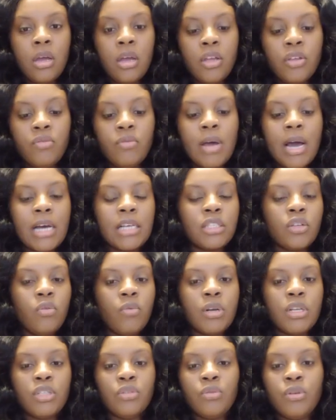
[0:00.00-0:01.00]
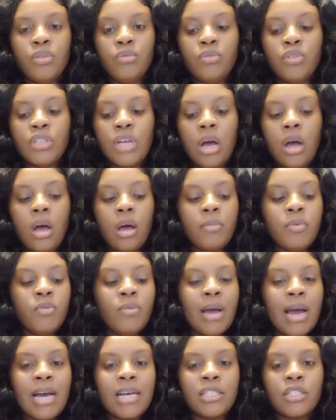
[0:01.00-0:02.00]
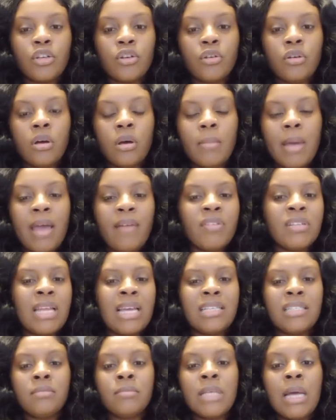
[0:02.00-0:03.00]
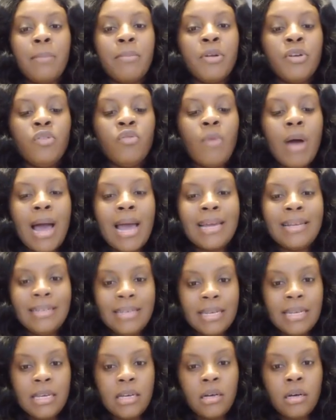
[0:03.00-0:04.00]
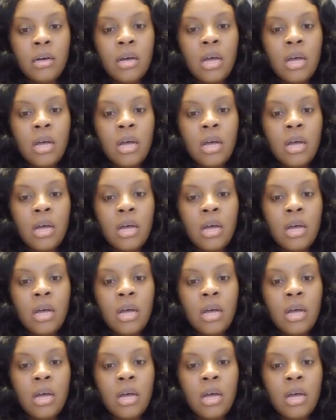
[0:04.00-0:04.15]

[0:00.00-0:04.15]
You guys going to a new job. You guys having like some type of new idea.